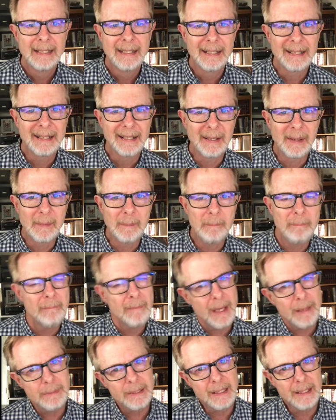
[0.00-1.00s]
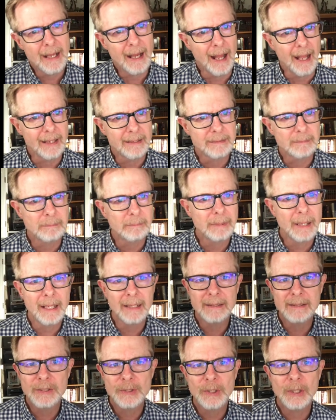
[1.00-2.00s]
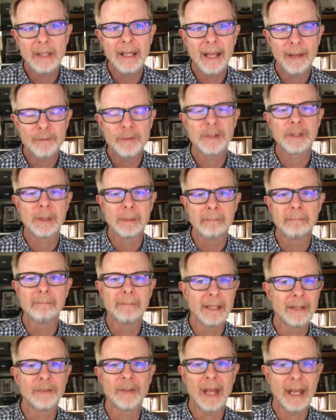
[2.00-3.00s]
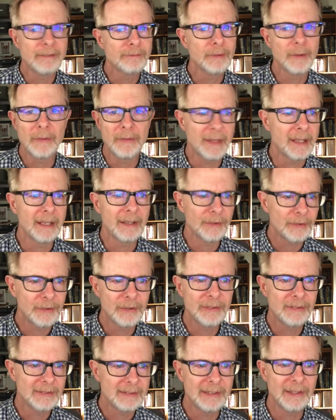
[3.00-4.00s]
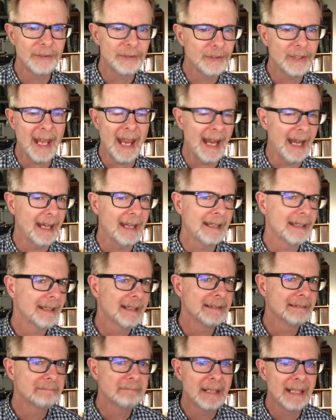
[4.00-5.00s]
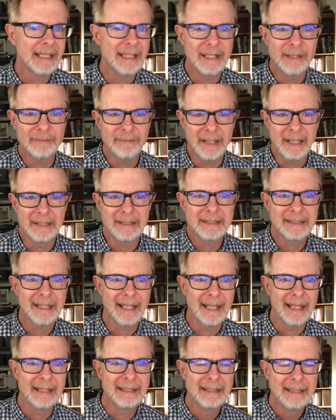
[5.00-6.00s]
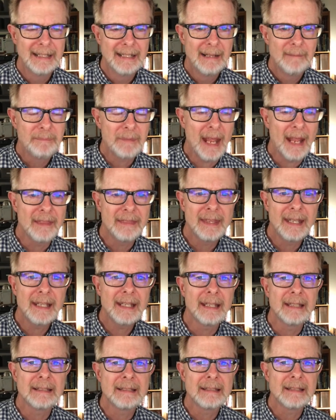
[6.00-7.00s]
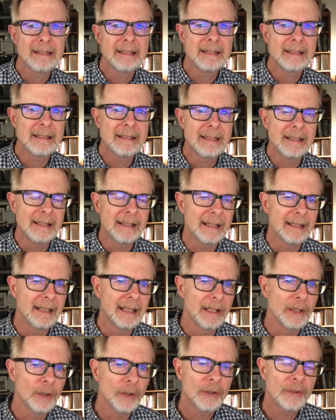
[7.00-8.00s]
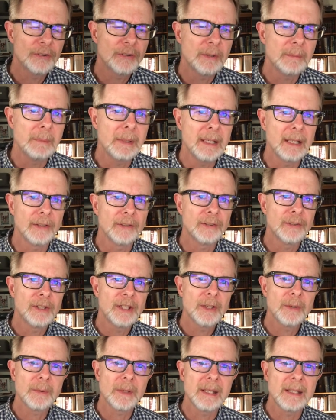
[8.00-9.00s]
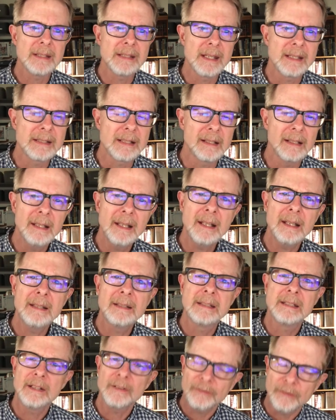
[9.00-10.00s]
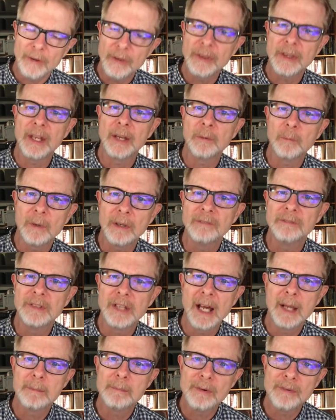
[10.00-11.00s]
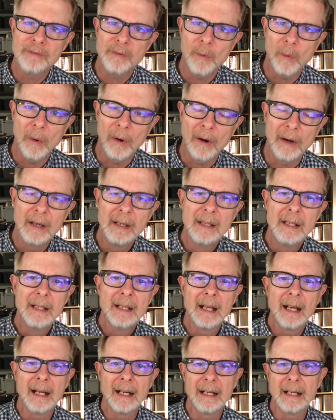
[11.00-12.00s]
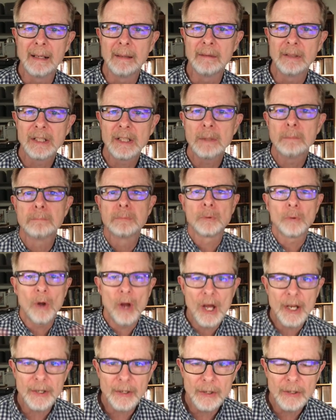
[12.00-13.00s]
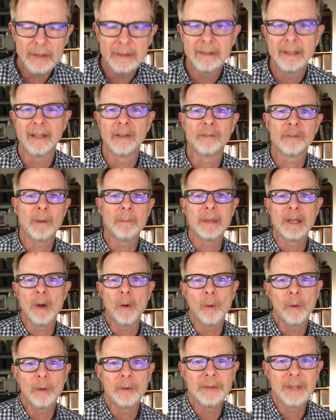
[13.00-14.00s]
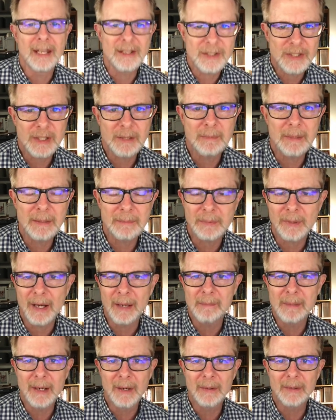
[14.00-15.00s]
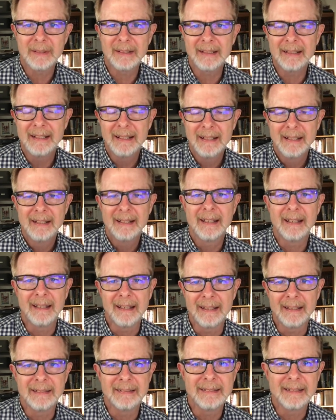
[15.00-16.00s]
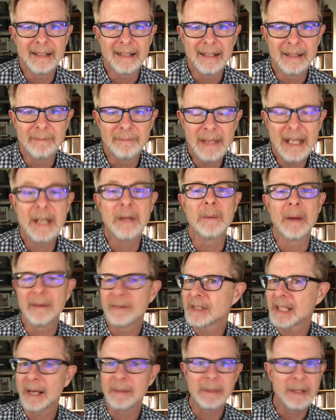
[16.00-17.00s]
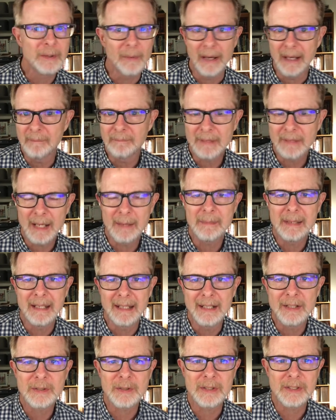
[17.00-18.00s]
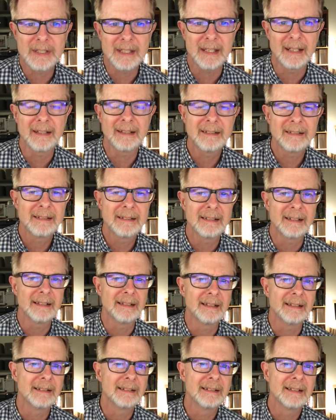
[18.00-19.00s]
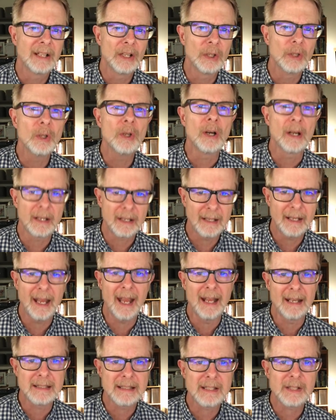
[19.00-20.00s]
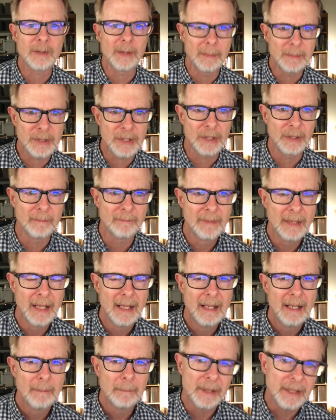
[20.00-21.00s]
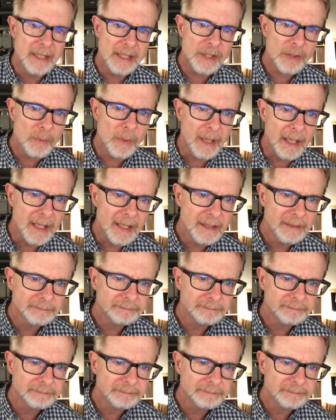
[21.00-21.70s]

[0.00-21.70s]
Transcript: Uh, maybe not, but she'll have some insightful things to say in any event. And I think it, it, it looks to be a series. It's a little different than we've done before, uh, a little broader. It's from the Old Testament primarily. And um, anyway, it's going to be great. going to be an interesting uh, look at Scripture. But this week,